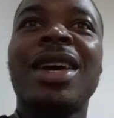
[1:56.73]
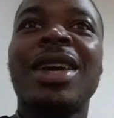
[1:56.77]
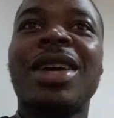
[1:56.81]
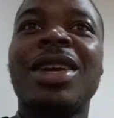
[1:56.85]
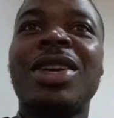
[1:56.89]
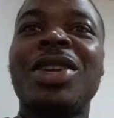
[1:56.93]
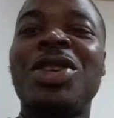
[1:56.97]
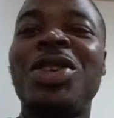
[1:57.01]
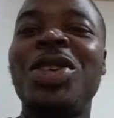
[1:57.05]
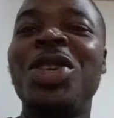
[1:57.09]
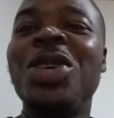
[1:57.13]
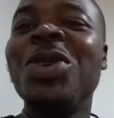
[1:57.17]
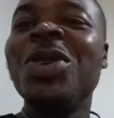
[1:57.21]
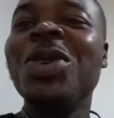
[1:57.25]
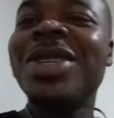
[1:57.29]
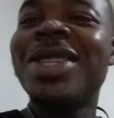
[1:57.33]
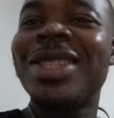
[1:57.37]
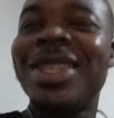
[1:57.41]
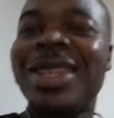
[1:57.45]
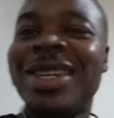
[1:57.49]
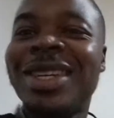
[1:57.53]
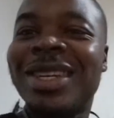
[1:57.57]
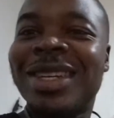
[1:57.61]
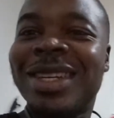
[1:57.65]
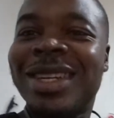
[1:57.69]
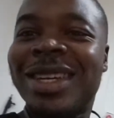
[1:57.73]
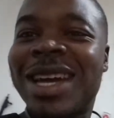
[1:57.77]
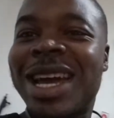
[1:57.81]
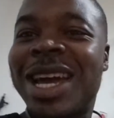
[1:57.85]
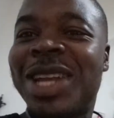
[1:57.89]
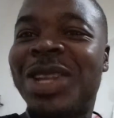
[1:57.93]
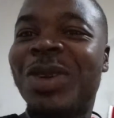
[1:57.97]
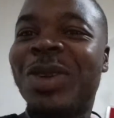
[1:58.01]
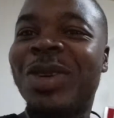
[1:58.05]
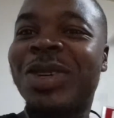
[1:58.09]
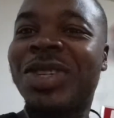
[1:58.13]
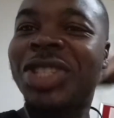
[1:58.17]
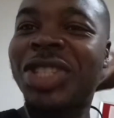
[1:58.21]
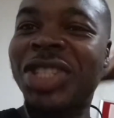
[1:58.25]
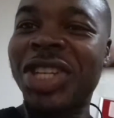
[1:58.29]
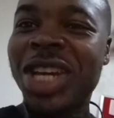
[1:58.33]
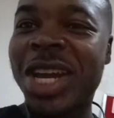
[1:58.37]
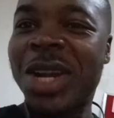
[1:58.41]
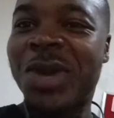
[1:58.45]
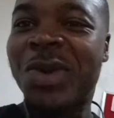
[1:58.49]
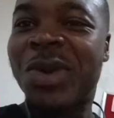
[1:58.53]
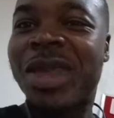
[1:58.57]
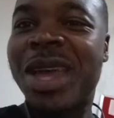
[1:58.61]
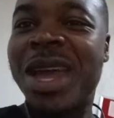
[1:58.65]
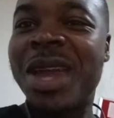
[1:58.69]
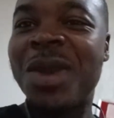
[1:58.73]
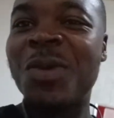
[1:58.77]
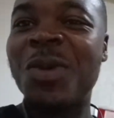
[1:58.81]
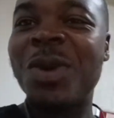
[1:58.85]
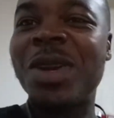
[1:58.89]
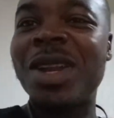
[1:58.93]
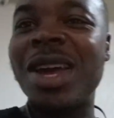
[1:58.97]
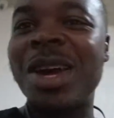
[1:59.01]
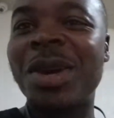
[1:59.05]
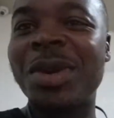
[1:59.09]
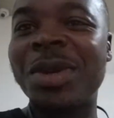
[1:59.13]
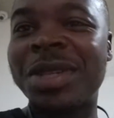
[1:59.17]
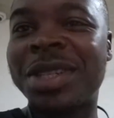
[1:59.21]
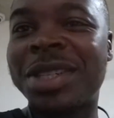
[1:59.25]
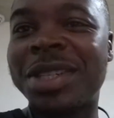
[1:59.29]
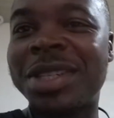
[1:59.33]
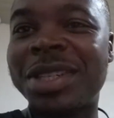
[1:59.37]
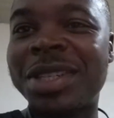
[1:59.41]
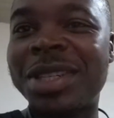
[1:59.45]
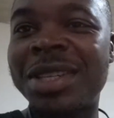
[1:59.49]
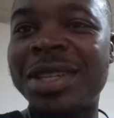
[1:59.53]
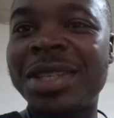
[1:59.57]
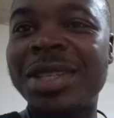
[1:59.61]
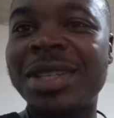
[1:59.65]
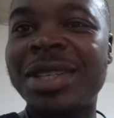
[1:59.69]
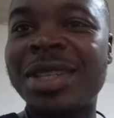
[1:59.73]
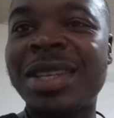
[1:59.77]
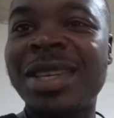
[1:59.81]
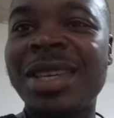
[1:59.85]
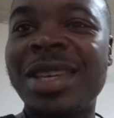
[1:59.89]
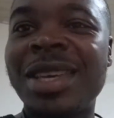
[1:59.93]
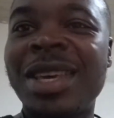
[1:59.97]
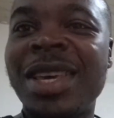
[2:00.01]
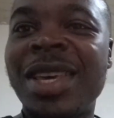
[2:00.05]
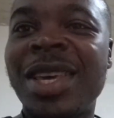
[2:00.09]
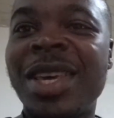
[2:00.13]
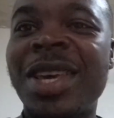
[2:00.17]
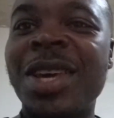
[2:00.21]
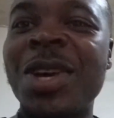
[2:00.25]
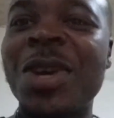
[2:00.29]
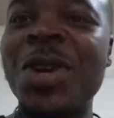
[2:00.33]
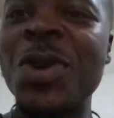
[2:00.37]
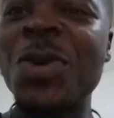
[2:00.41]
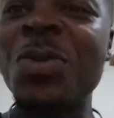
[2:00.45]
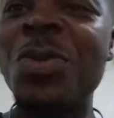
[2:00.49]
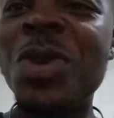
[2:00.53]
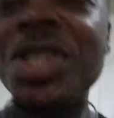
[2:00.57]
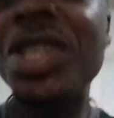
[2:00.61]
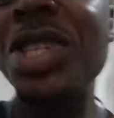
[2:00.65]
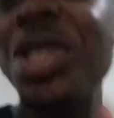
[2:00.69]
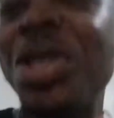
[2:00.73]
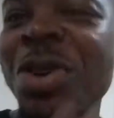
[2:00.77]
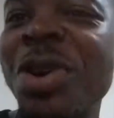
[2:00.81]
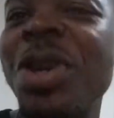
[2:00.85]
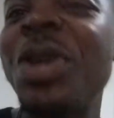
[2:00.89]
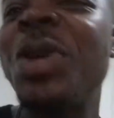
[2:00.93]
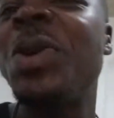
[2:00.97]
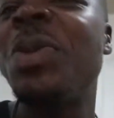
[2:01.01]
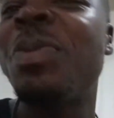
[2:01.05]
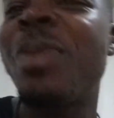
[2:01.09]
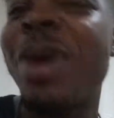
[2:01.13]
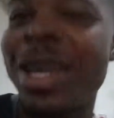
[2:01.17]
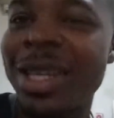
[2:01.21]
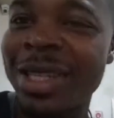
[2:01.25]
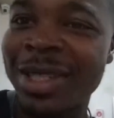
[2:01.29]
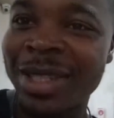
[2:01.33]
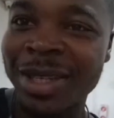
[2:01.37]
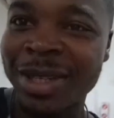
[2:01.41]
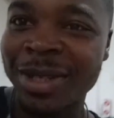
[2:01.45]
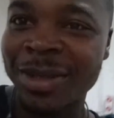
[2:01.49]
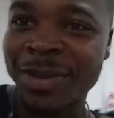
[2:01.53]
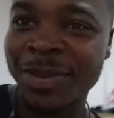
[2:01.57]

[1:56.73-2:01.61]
use it and not share with anyone else, which is not a good mindset,